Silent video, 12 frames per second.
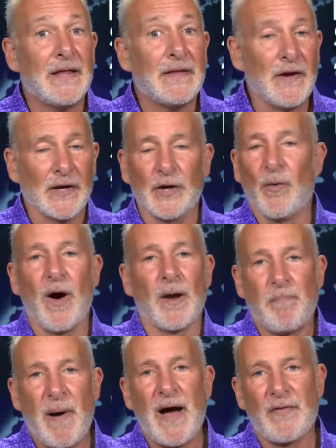they're going to want to
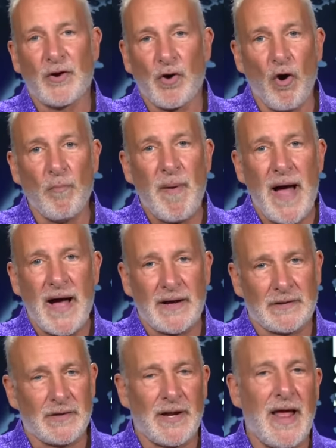buy their gold back.
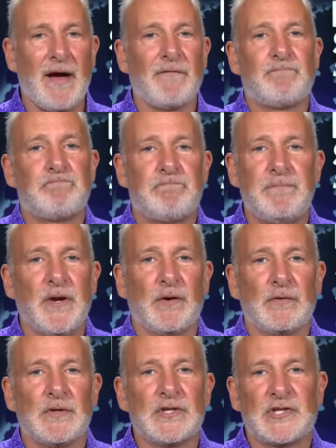They're going to have, you
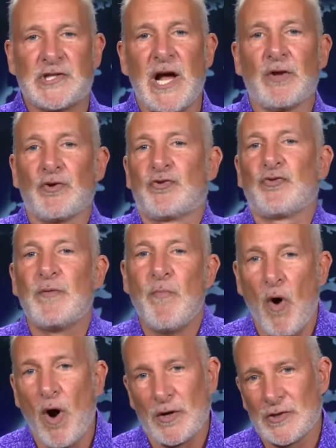know, seller's
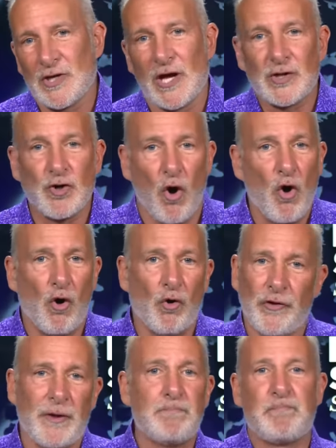remorse on
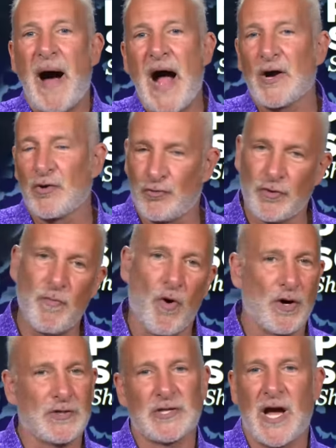gold and buyer's
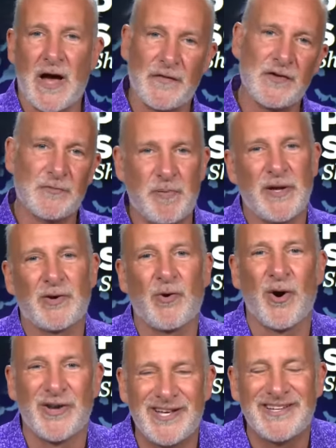remorse on these
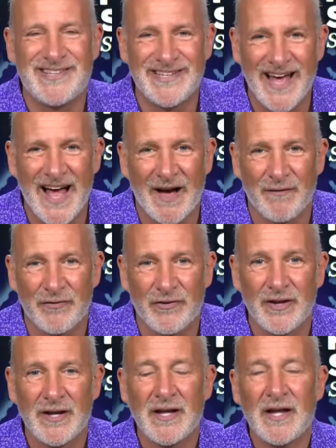Bitcoin ETFs.
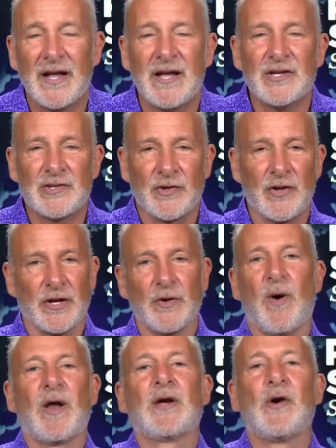So they're going to
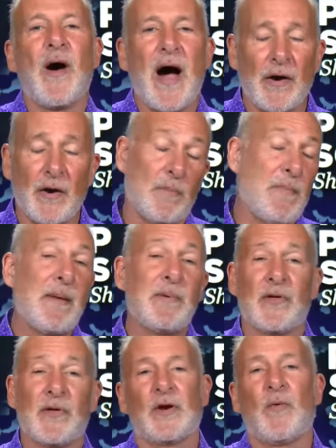want to go out, or
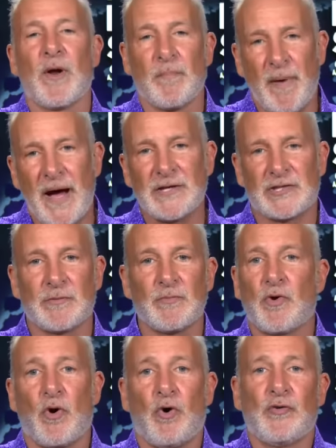maybe they're going to want to buy some
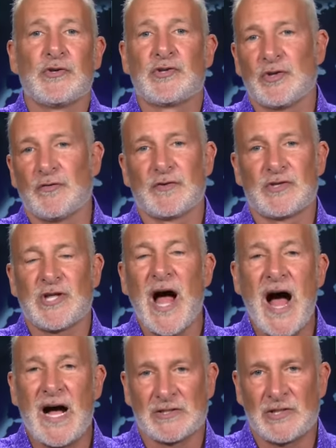gold and silver
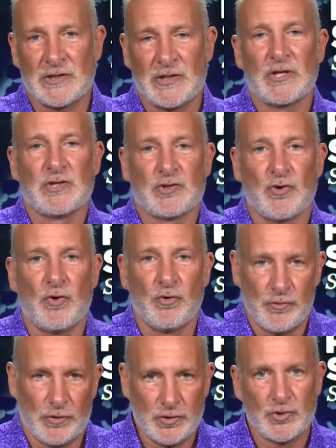stocks that they sold
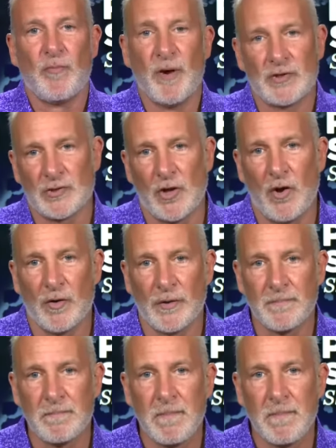so much lower.